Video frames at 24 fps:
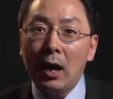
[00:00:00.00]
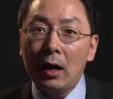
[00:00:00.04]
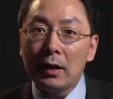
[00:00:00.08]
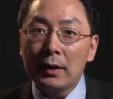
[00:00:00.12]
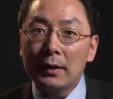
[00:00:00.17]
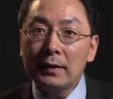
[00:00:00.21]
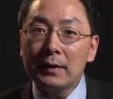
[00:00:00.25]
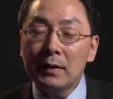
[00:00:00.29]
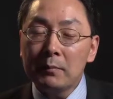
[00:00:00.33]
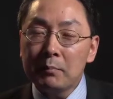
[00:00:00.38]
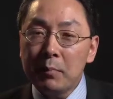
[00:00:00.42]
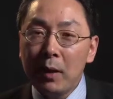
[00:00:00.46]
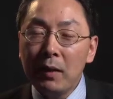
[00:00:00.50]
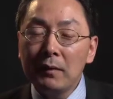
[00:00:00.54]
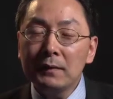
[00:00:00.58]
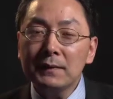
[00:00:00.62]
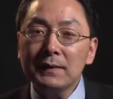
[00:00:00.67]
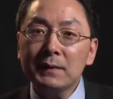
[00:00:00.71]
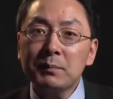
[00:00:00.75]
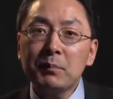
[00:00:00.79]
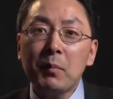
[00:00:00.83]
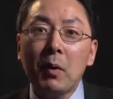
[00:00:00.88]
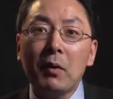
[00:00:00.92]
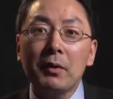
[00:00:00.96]
in the
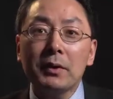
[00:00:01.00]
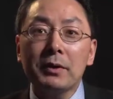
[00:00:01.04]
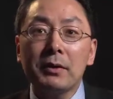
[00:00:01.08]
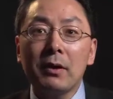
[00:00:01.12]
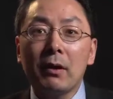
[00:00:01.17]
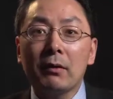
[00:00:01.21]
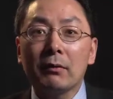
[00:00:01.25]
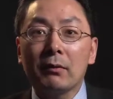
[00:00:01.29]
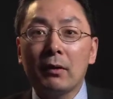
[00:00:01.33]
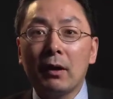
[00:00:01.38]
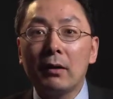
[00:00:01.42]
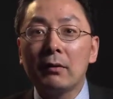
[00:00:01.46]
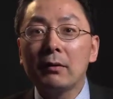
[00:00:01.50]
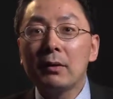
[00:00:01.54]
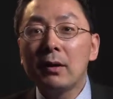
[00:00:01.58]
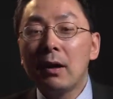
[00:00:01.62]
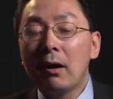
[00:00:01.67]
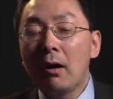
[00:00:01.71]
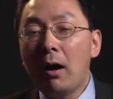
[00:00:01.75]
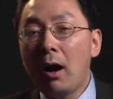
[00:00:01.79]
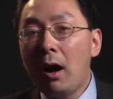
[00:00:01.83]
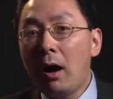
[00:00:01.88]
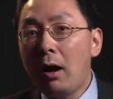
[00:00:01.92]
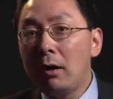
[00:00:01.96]
post-Mao era,
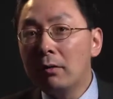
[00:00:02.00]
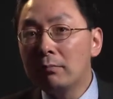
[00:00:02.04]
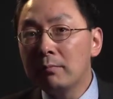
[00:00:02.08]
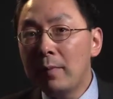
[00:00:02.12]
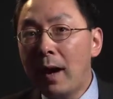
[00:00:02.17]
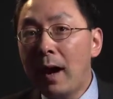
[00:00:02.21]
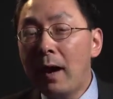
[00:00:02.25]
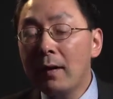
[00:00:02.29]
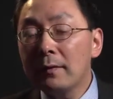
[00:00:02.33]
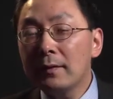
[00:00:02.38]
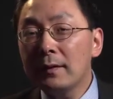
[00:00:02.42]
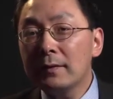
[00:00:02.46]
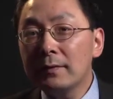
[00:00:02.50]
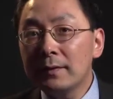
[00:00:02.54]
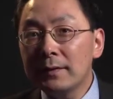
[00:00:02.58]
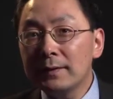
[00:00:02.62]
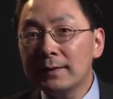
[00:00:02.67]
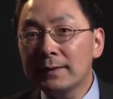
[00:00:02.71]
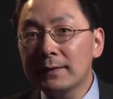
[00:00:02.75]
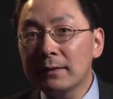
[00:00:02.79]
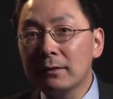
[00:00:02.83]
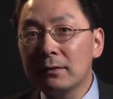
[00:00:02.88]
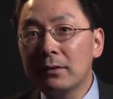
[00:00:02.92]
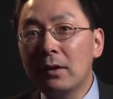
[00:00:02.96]
under
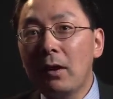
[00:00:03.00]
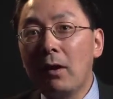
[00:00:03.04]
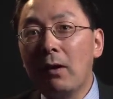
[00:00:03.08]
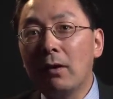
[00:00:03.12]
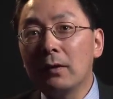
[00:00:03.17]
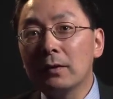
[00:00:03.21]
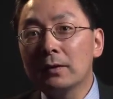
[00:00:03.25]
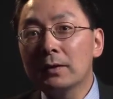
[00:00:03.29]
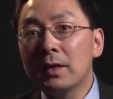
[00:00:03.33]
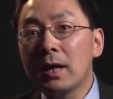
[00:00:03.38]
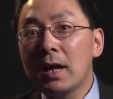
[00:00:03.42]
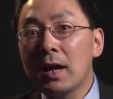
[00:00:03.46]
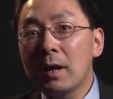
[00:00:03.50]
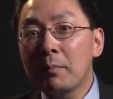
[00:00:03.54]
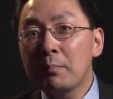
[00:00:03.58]
this so-called